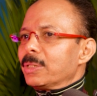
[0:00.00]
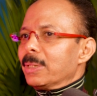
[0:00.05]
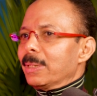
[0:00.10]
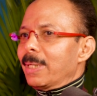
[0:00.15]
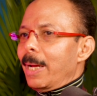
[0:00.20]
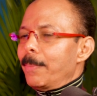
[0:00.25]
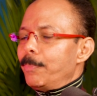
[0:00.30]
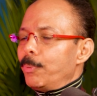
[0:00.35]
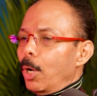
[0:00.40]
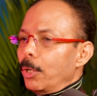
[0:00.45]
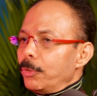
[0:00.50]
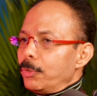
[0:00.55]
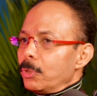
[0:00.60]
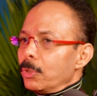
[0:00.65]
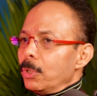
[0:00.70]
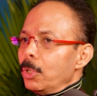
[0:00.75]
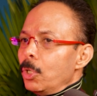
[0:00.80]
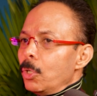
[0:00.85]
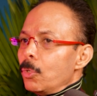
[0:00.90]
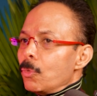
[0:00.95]
action. I
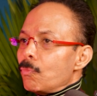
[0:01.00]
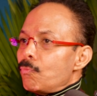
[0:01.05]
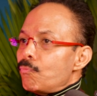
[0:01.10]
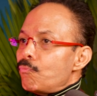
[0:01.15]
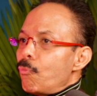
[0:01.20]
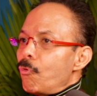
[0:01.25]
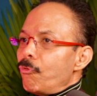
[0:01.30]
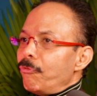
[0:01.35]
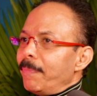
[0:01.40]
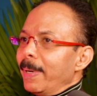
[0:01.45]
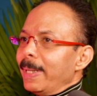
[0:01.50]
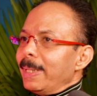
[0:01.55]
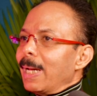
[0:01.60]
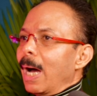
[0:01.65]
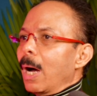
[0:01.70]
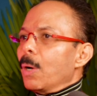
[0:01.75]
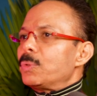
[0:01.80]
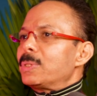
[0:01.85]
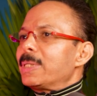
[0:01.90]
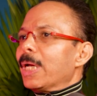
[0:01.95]
brought
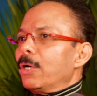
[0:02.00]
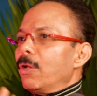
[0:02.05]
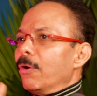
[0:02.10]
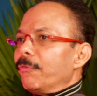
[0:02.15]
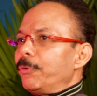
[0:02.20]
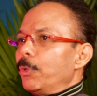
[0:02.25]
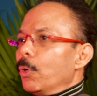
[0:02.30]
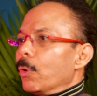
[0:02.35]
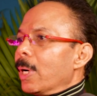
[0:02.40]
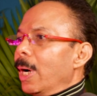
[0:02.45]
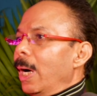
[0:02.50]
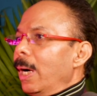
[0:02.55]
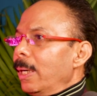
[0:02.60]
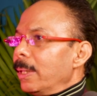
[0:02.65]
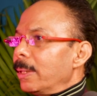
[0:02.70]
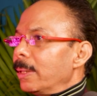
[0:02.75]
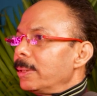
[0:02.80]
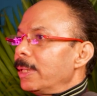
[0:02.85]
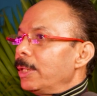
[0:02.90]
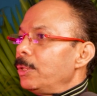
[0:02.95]
movement outside of
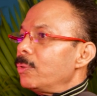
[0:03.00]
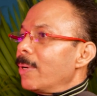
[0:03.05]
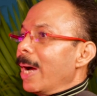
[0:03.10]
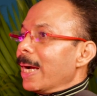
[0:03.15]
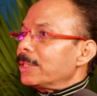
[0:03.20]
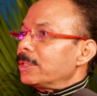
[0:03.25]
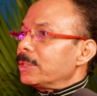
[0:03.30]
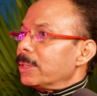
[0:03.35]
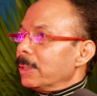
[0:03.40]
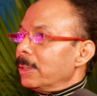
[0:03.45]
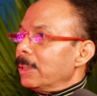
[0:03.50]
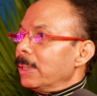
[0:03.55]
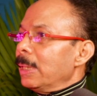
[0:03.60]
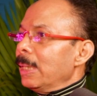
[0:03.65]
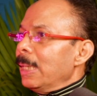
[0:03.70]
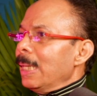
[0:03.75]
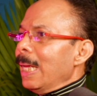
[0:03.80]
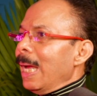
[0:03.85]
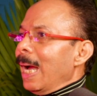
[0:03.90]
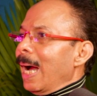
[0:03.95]
yoga into
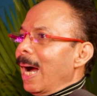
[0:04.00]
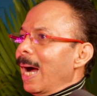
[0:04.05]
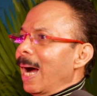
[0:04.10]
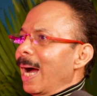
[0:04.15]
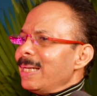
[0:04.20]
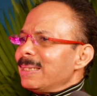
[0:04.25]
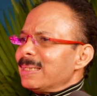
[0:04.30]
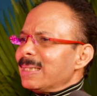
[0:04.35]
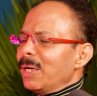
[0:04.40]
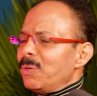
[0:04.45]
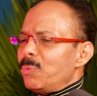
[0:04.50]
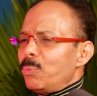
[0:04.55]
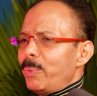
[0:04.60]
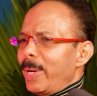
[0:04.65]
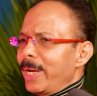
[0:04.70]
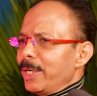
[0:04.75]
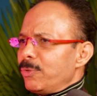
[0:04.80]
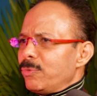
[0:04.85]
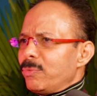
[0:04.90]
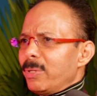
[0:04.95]
action. I
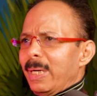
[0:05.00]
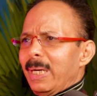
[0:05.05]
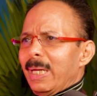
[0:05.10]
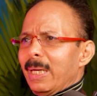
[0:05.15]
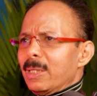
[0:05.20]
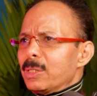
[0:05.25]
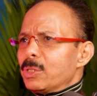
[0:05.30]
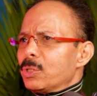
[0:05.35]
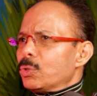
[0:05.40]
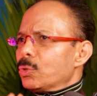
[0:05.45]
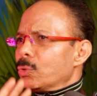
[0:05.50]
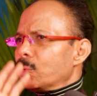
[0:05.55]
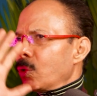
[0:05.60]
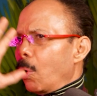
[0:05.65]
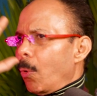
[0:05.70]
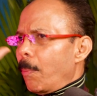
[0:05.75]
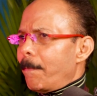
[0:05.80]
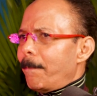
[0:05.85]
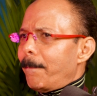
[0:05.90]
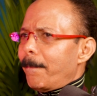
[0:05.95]
said weight training is
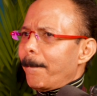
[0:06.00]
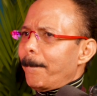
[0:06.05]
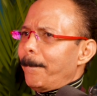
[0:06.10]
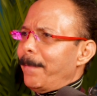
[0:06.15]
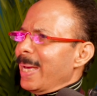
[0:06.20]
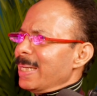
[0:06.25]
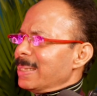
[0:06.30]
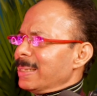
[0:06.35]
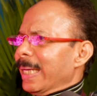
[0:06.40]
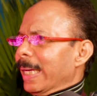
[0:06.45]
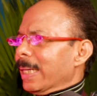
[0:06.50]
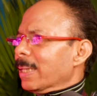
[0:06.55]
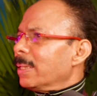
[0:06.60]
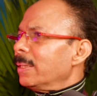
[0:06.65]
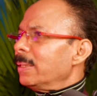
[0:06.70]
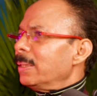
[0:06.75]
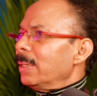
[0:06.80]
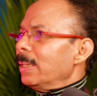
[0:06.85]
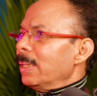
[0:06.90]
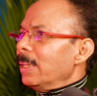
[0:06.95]
so
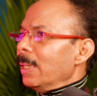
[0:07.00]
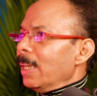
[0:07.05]
basic.